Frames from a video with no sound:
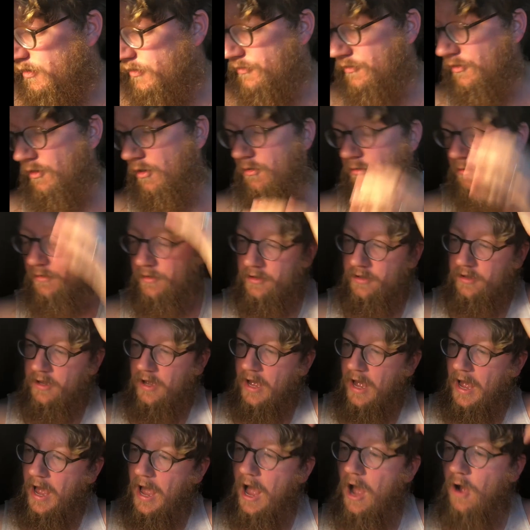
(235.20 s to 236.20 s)
So
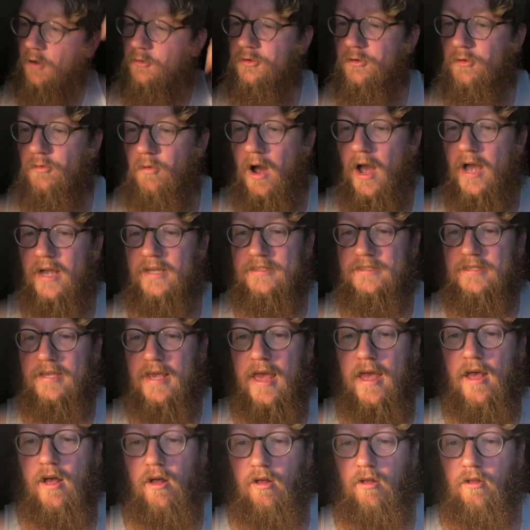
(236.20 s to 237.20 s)
how do I
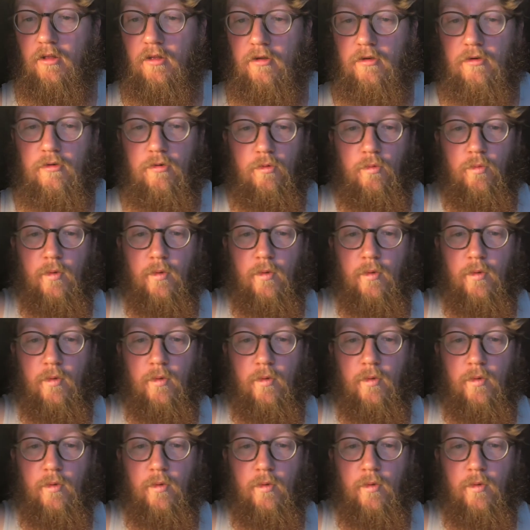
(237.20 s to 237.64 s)
tell